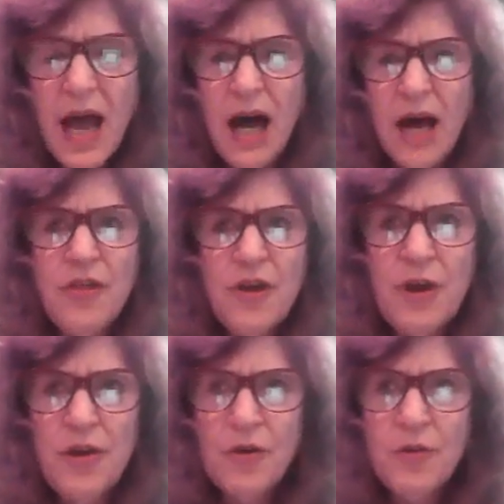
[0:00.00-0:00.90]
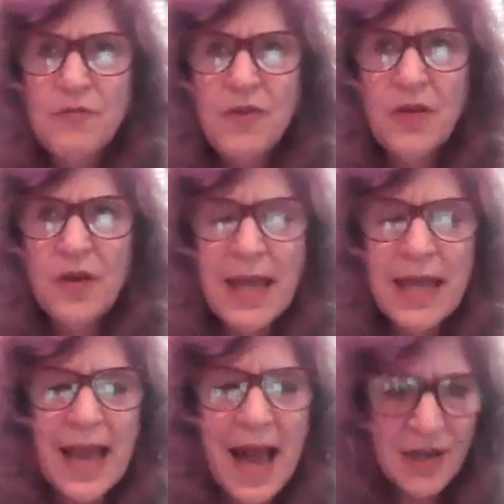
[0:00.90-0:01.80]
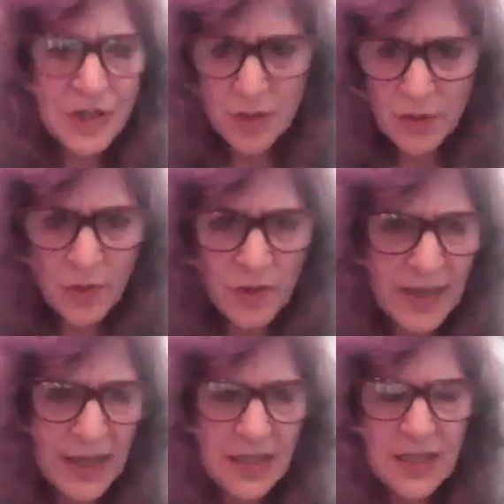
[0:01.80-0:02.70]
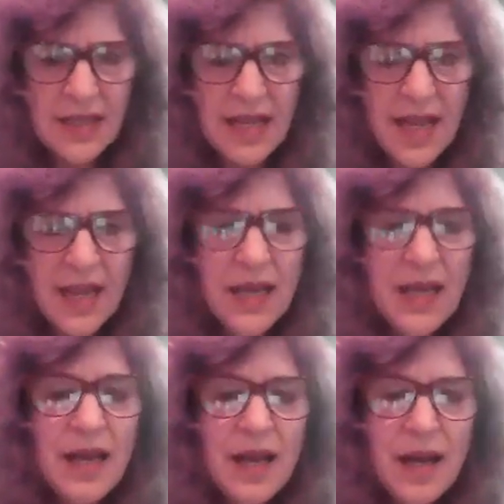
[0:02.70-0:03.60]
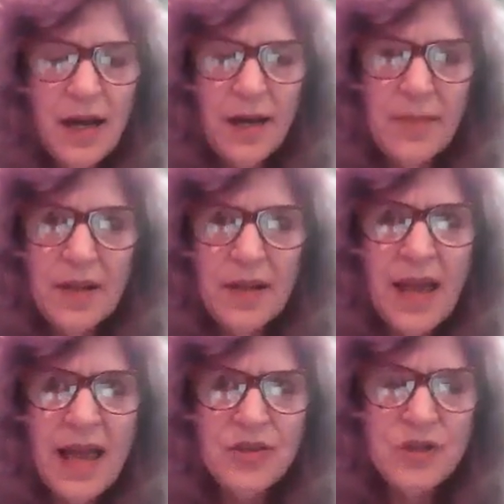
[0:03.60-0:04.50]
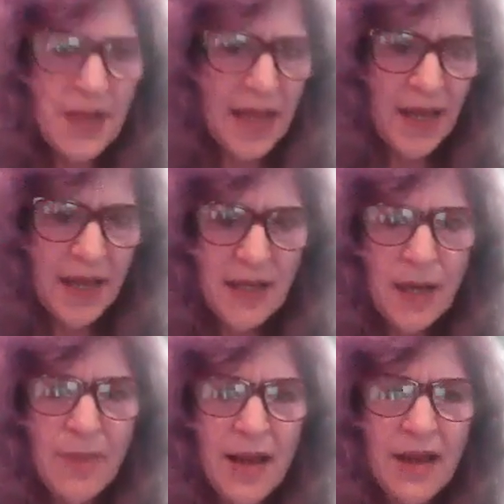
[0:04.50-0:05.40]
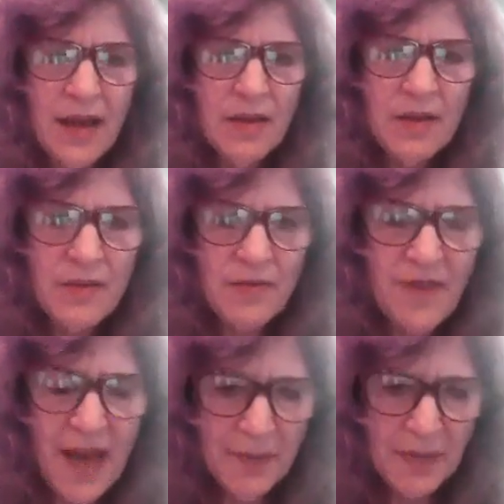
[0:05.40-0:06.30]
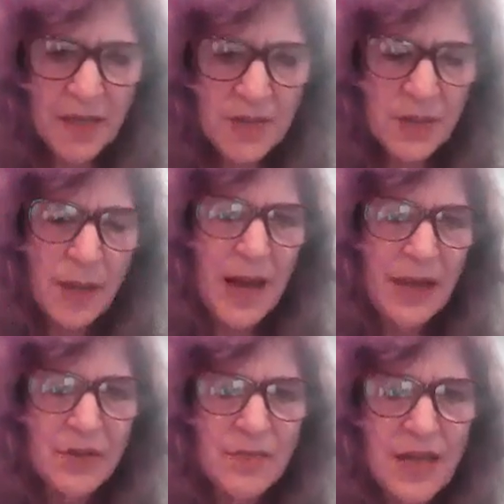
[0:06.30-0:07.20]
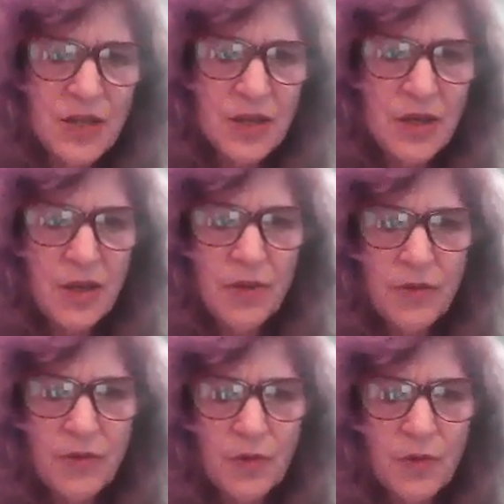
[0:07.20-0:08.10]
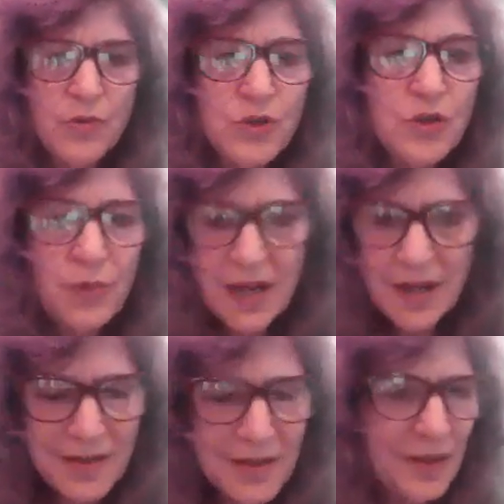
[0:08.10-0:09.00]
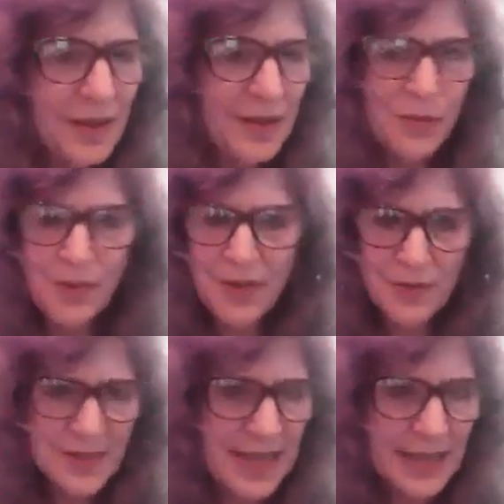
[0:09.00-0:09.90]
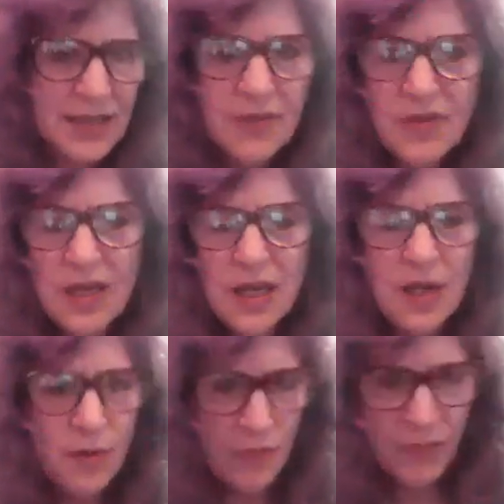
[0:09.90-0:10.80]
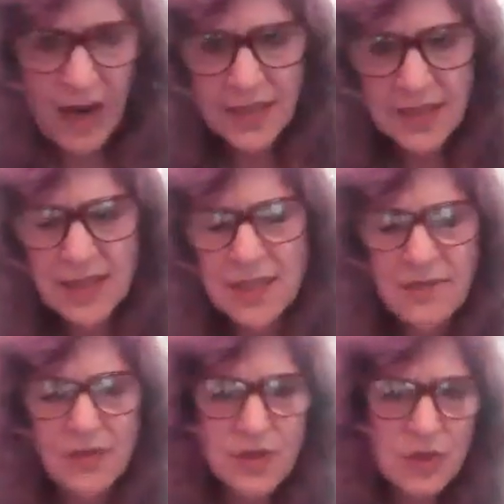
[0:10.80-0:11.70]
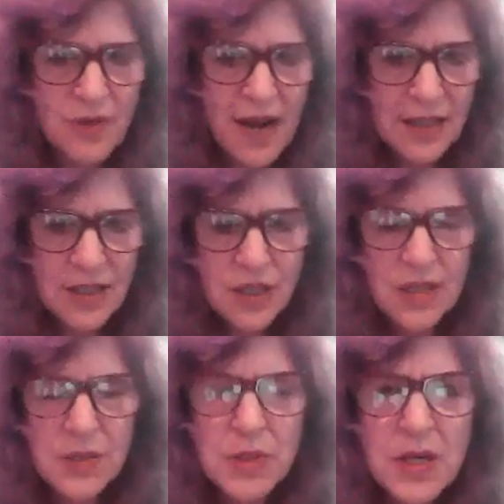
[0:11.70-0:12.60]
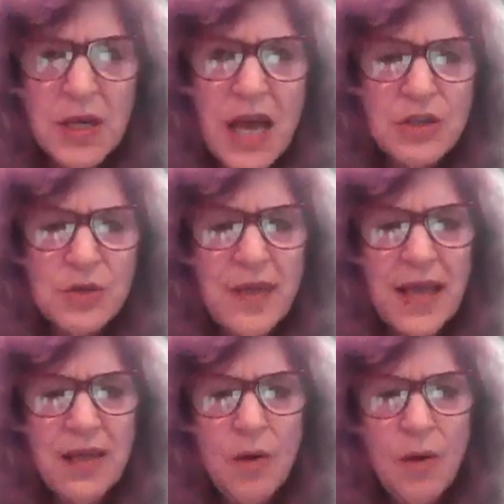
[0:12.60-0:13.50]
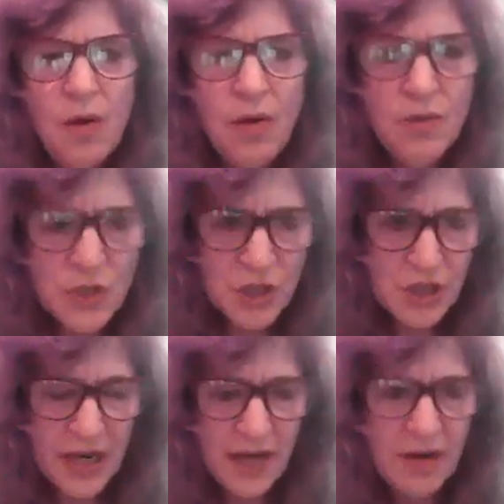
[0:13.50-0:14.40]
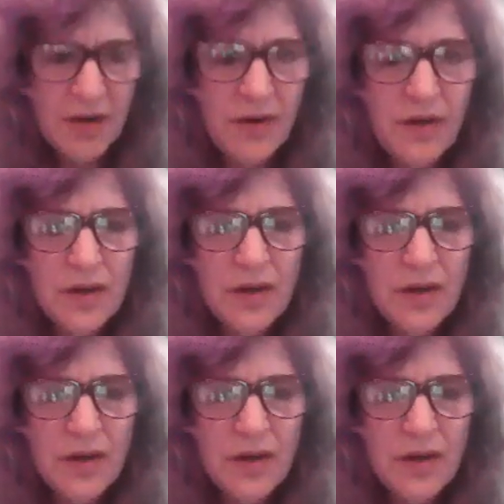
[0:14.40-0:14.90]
They're very action-oriented. They educate about families about dementia through doing, either whether it's activity or practicing different strategies. So they all share